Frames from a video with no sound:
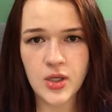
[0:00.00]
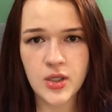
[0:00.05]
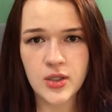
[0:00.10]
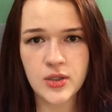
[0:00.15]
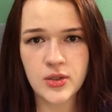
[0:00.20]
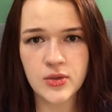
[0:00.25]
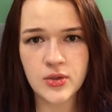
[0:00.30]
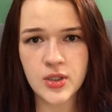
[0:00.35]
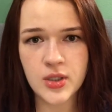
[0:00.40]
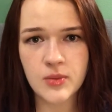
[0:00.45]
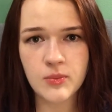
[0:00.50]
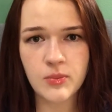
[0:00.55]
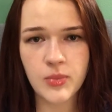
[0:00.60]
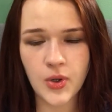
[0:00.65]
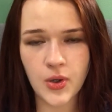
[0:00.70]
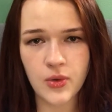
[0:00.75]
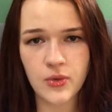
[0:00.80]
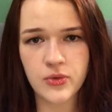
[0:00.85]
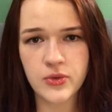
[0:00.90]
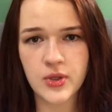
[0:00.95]
You can
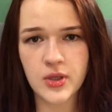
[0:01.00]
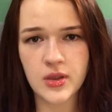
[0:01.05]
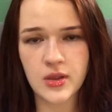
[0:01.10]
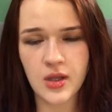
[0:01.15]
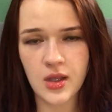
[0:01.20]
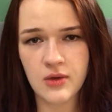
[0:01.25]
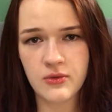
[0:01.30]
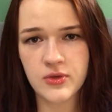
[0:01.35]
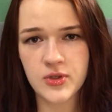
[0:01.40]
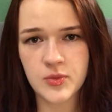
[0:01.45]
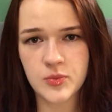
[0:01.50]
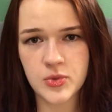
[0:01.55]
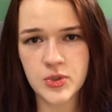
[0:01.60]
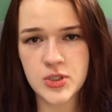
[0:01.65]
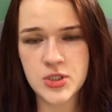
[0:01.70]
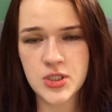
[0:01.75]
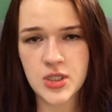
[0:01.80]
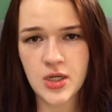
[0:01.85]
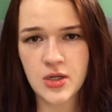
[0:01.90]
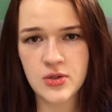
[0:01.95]
both love and appreciate